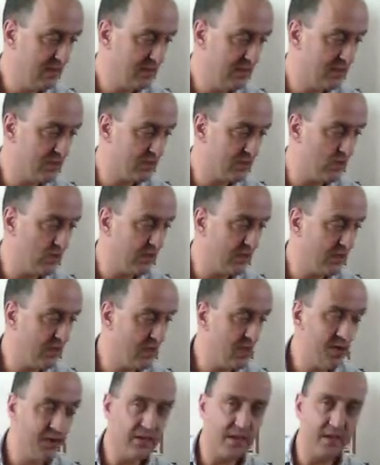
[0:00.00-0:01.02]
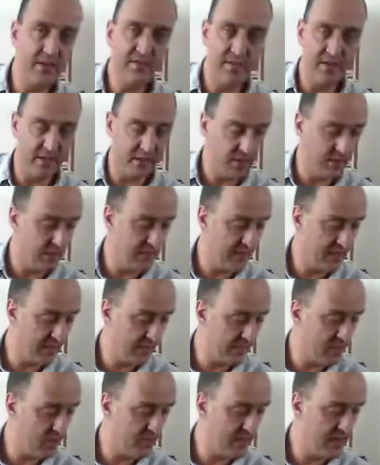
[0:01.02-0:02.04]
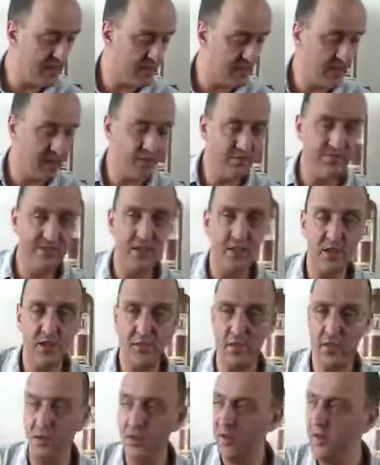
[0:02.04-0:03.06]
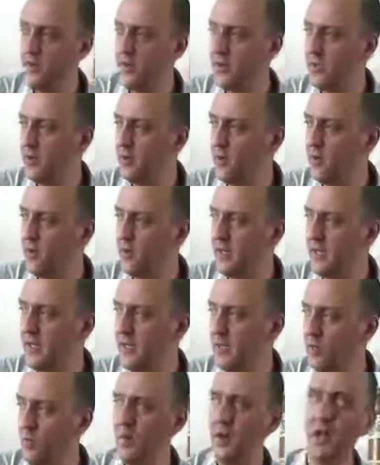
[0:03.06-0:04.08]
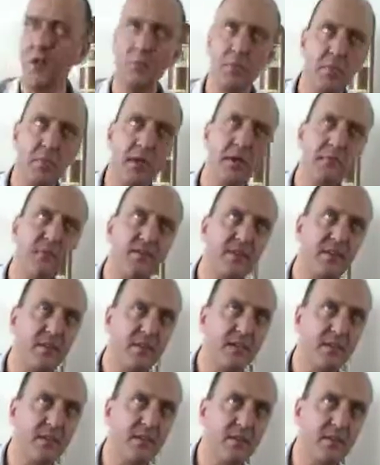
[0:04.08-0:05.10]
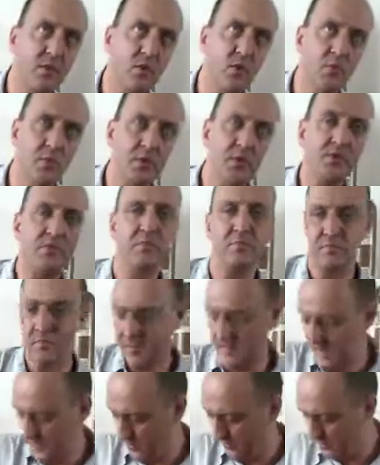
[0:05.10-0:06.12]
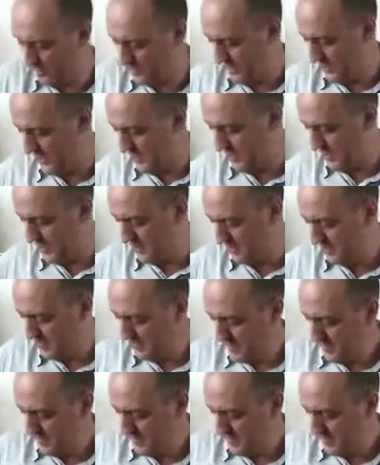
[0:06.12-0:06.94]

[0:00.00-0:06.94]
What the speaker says: it's the one I learned everything on. And no matter how valuable they will get, well, perhaps if I get homeless, then I would sell it, but